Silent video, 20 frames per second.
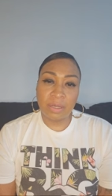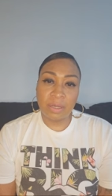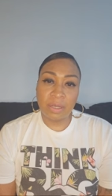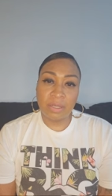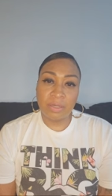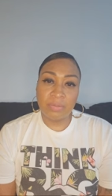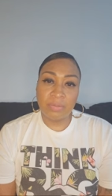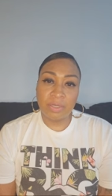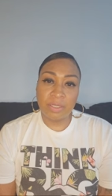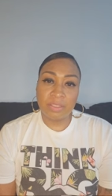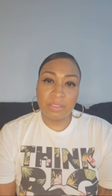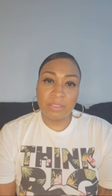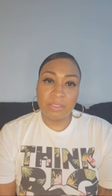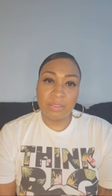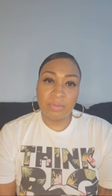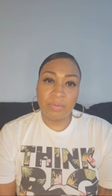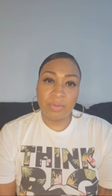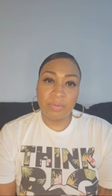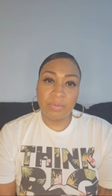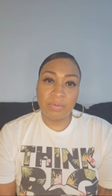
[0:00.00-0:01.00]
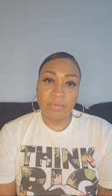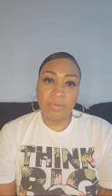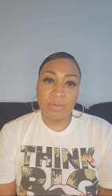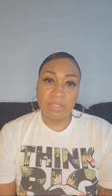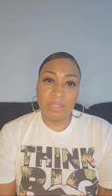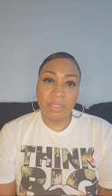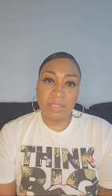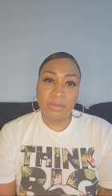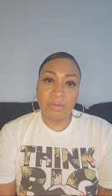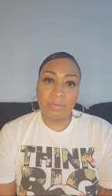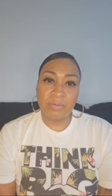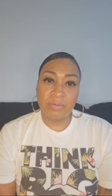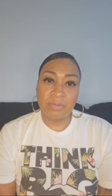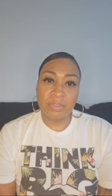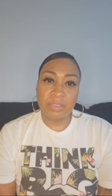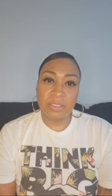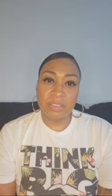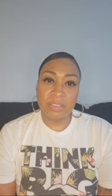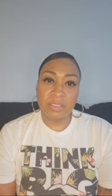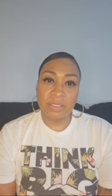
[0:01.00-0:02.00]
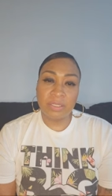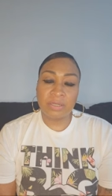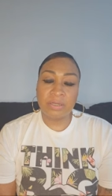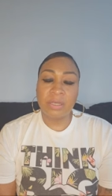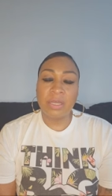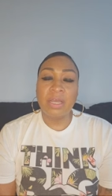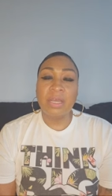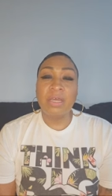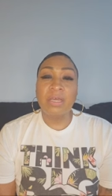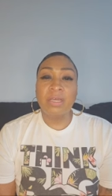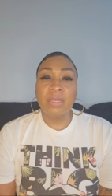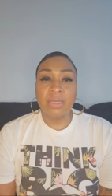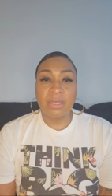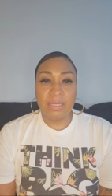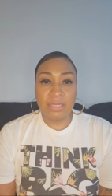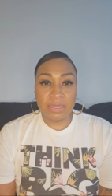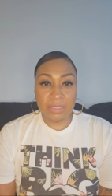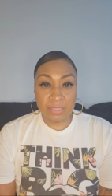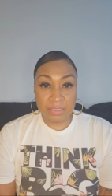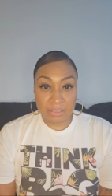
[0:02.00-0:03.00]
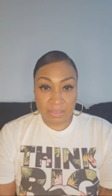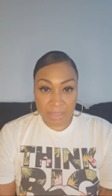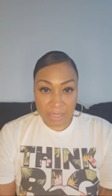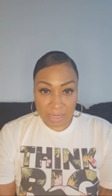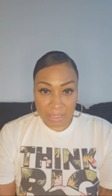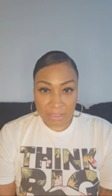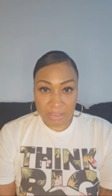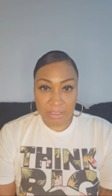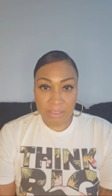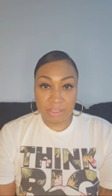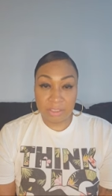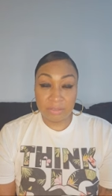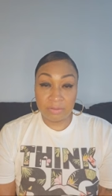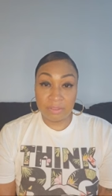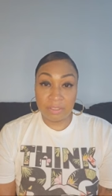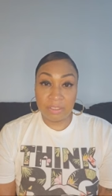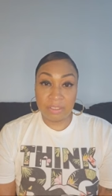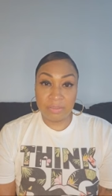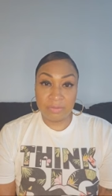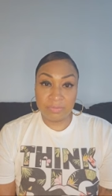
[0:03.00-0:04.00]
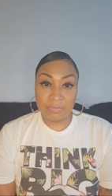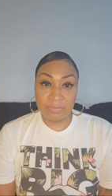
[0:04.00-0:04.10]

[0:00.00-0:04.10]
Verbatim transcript: I am here to tell people what they need to hear. Exactly, Geraldine.